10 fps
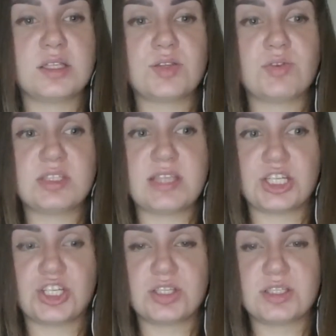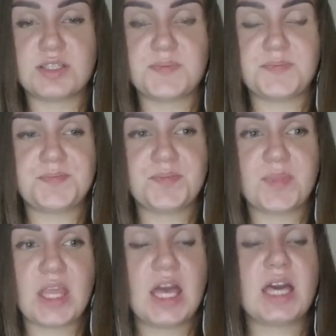transactions.
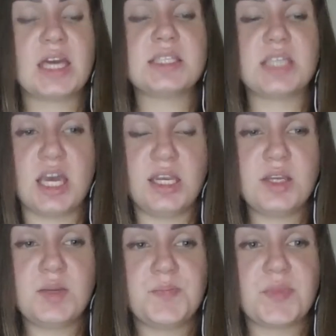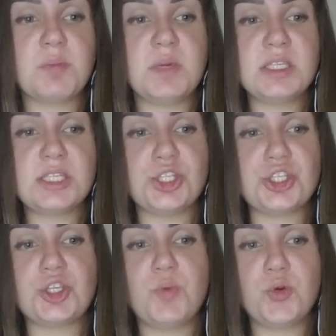Cascading means
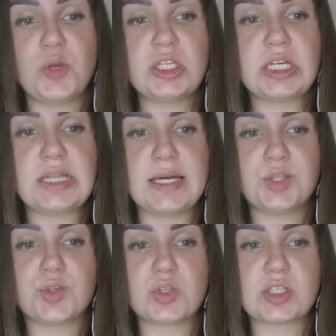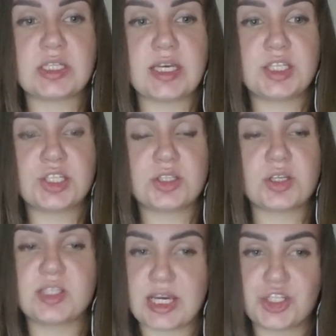distributing declined
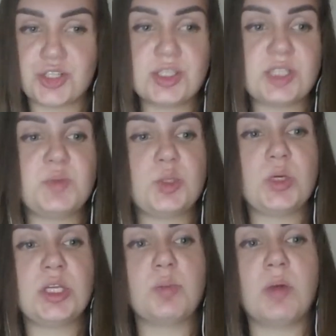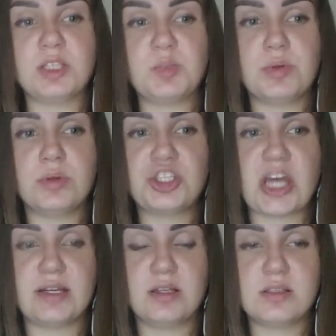transactions between multiple
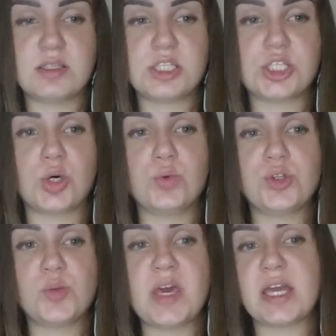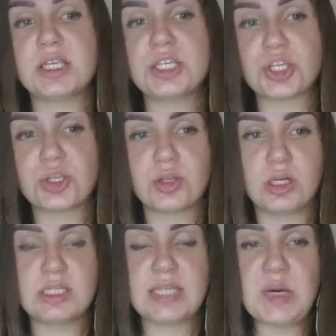channels. So you make additional
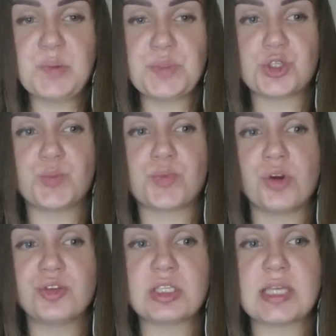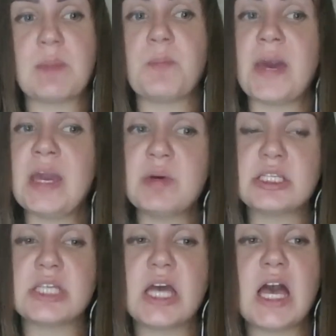attempts to process a
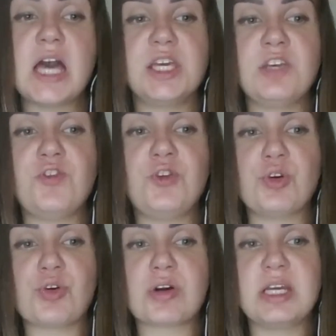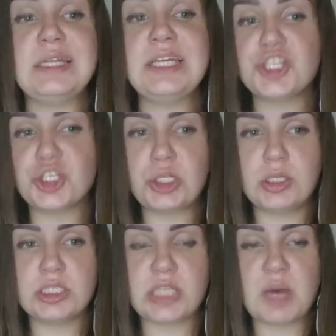payment if your initial
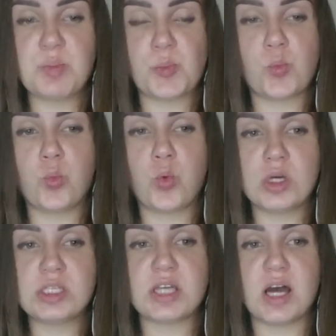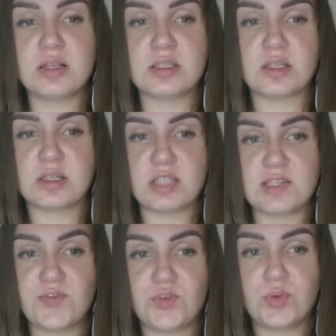attempt was
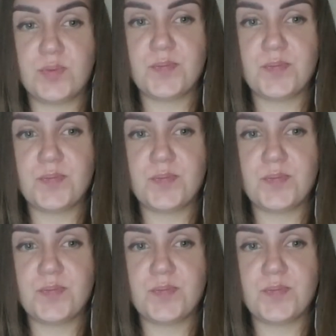unsuccessful.